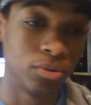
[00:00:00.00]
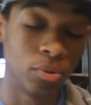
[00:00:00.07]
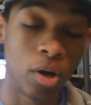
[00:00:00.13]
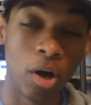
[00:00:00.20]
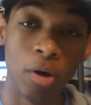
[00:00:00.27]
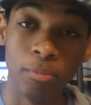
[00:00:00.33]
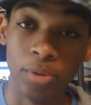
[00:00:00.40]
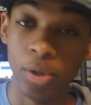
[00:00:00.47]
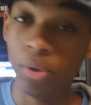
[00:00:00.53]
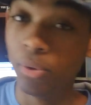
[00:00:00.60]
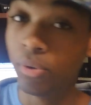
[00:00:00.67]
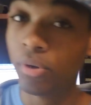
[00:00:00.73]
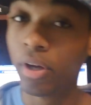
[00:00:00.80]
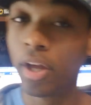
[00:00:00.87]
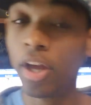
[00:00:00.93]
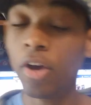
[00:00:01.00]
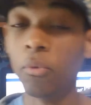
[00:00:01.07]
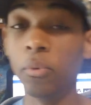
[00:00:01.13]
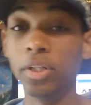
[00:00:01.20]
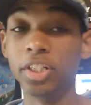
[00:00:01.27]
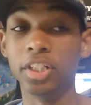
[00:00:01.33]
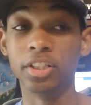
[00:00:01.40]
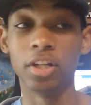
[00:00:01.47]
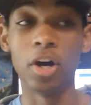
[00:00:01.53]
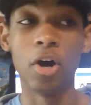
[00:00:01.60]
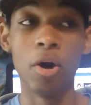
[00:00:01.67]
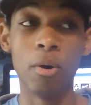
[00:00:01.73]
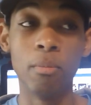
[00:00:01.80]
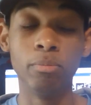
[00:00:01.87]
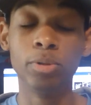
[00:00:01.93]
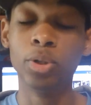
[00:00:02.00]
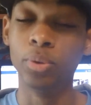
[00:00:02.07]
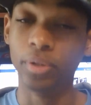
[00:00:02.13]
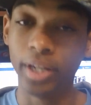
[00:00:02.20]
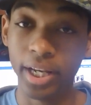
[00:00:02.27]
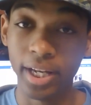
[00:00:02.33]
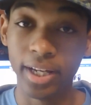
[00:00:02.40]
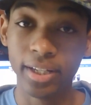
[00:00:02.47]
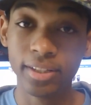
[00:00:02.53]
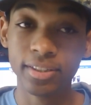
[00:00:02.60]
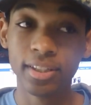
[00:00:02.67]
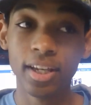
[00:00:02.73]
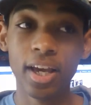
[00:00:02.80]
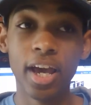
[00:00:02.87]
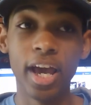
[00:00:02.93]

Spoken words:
U, which is 2 gigs,